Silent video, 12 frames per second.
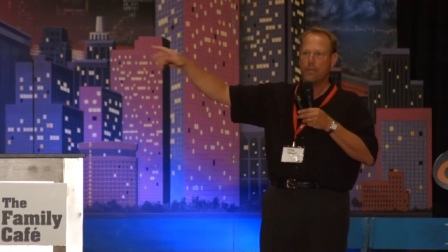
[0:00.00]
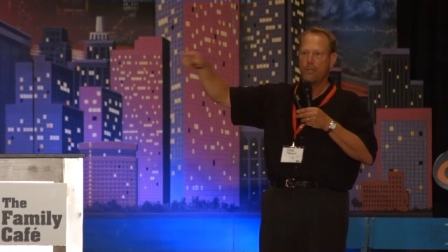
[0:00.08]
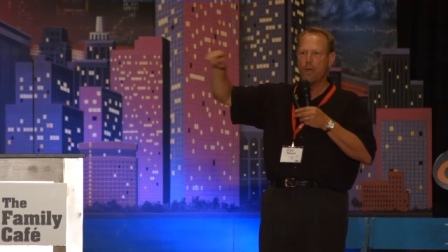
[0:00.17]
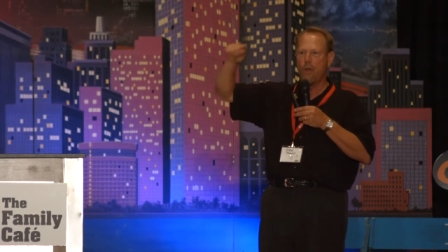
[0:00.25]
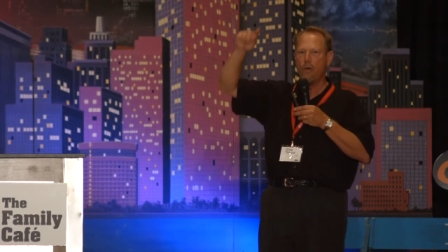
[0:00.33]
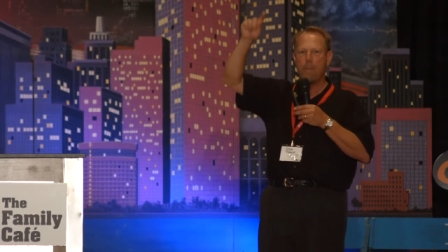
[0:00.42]

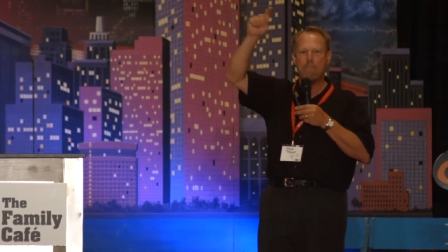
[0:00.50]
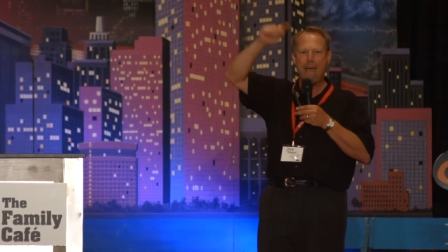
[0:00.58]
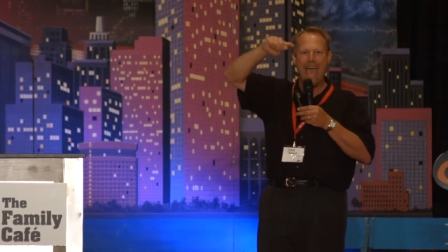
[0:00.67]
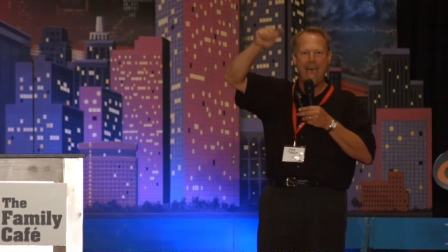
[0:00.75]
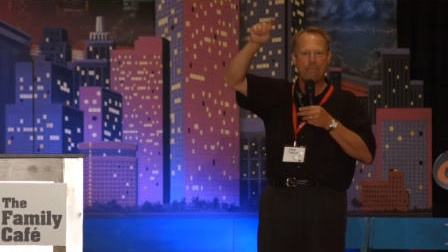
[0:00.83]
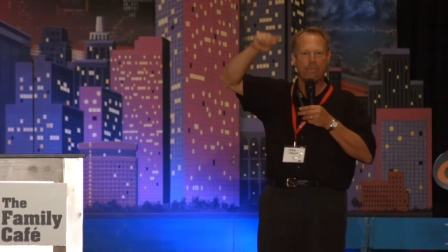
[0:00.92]
You know that
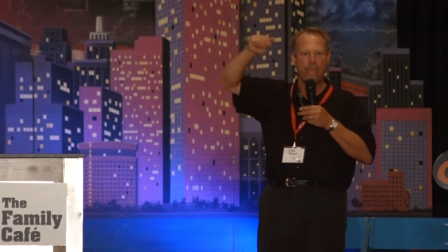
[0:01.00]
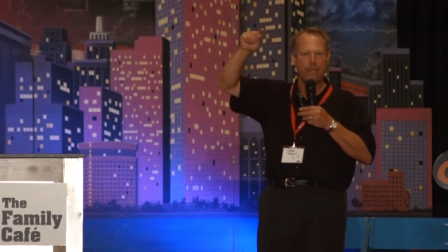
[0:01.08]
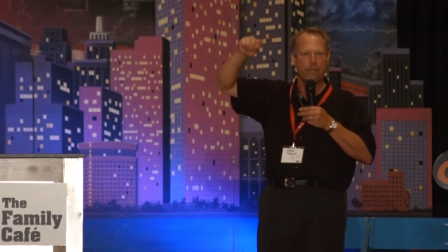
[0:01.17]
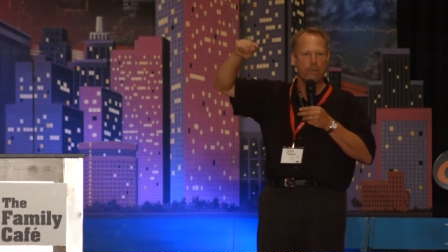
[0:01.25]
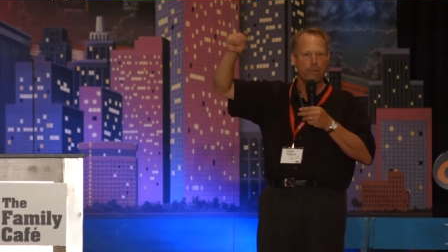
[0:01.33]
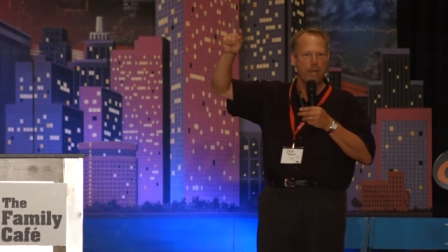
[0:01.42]
math
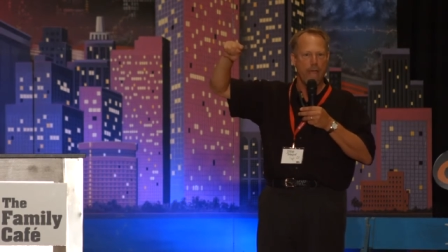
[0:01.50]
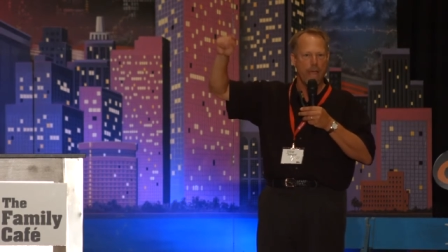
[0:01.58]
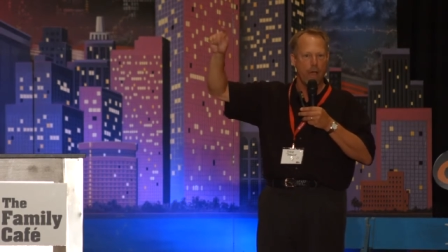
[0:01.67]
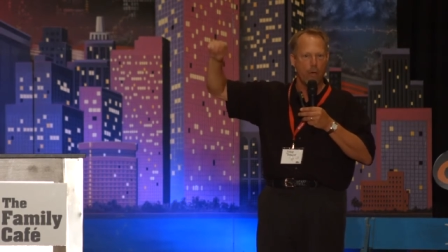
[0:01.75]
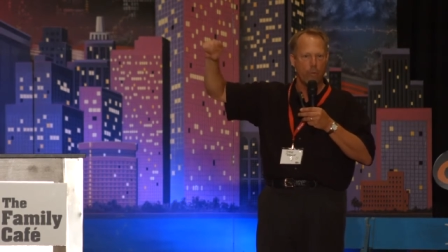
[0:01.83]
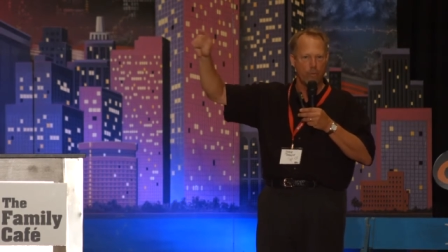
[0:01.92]
they do
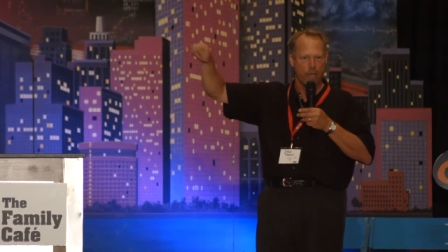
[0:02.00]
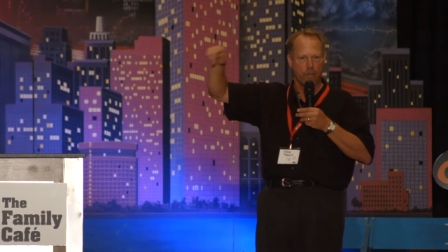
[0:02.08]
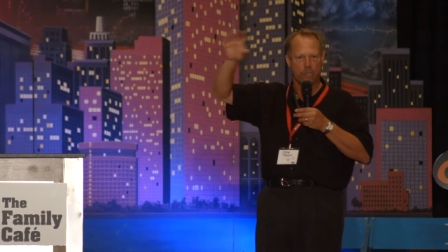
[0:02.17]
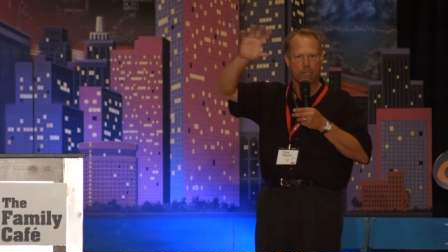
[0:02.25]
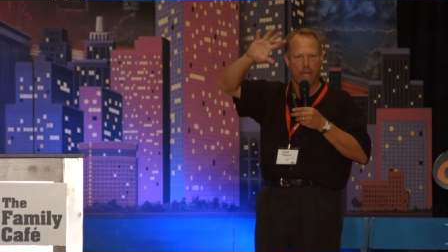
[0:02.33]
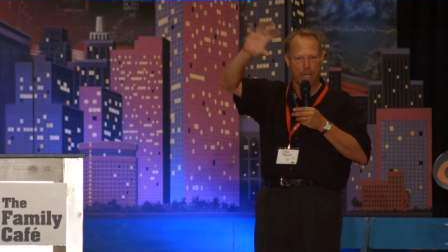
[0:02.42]
now that
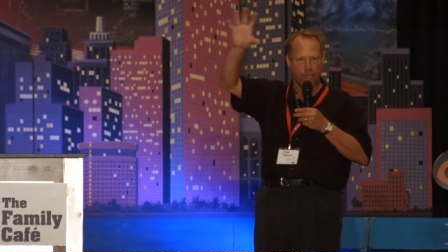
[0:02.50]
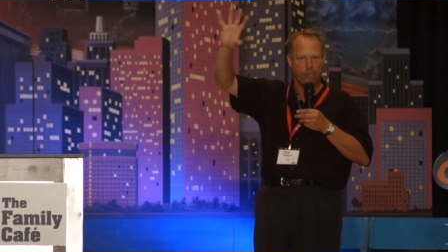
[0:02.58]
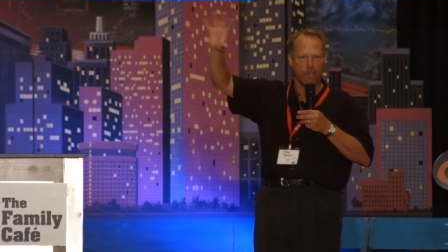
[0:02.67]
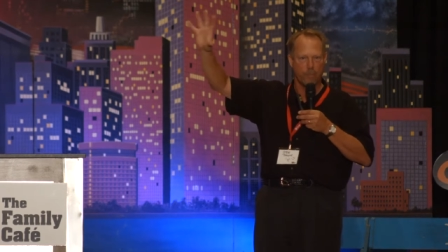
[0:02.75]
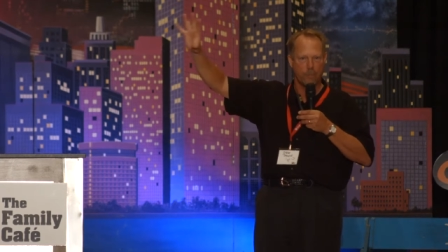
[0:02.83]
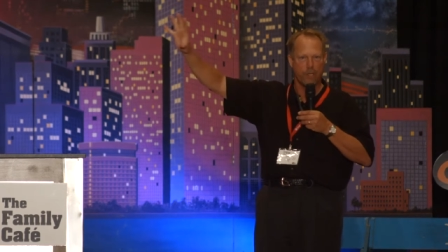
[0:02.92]
looks like
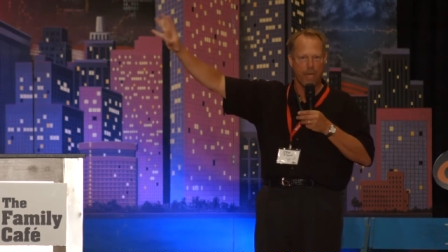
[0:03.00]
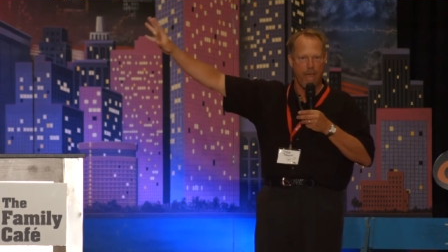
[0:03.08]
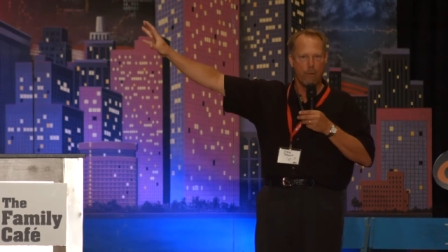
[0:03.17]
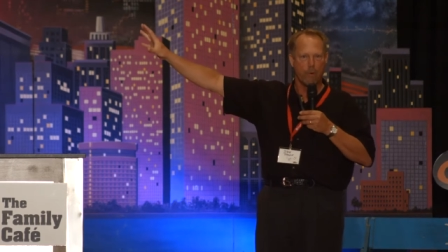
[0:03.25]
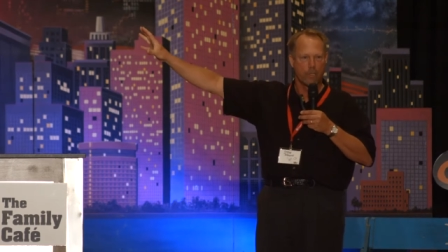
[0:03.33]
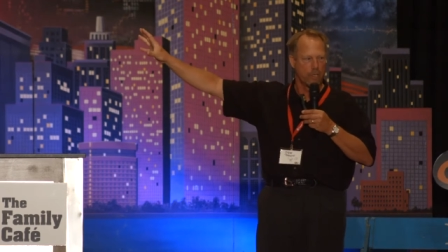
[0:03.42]
Egyptian
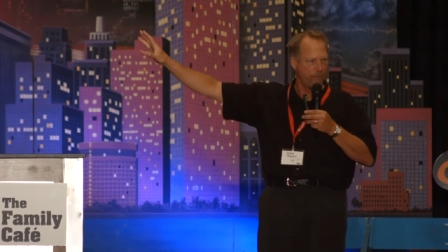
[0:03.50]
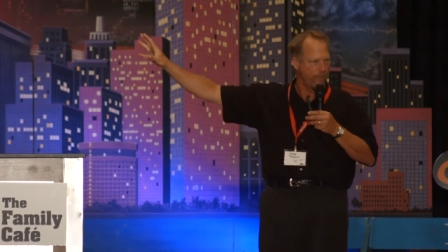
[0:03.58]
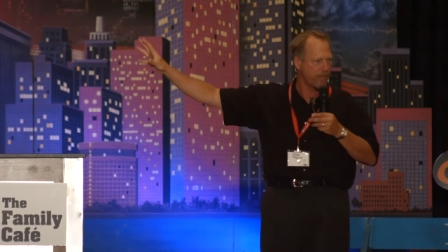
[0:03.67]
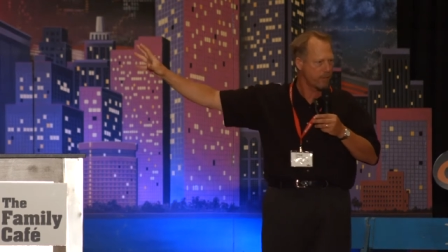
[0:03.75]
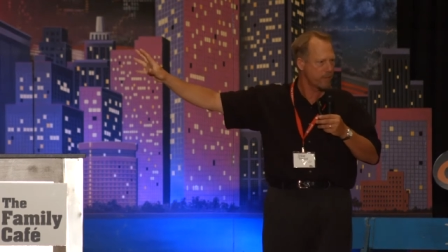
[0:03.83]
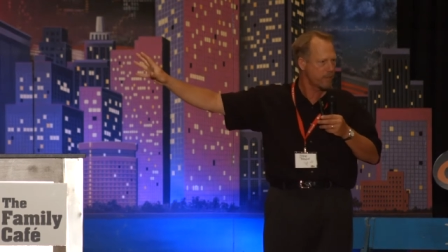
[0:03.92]

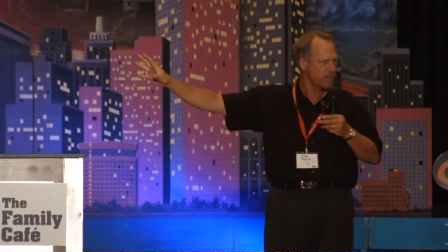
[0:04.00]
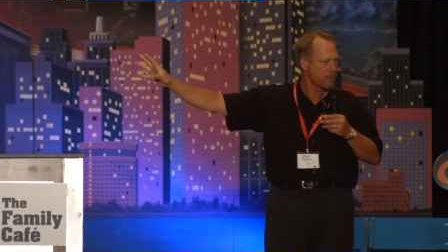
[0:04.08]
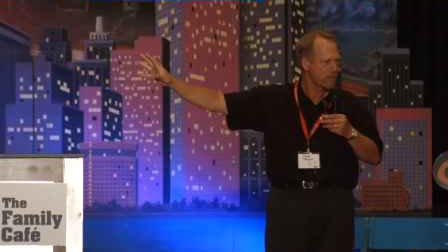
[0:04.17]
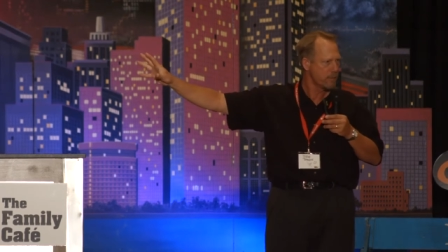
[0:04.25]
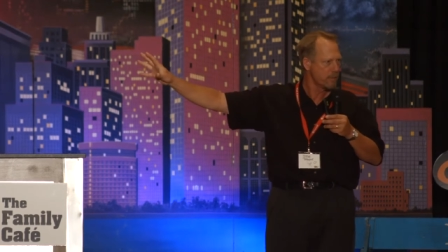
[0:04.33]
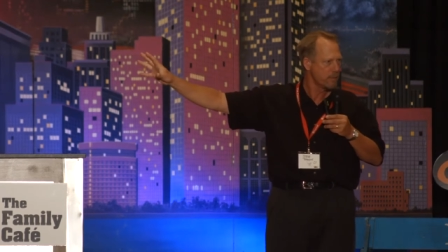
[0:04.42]
hieroglyphics?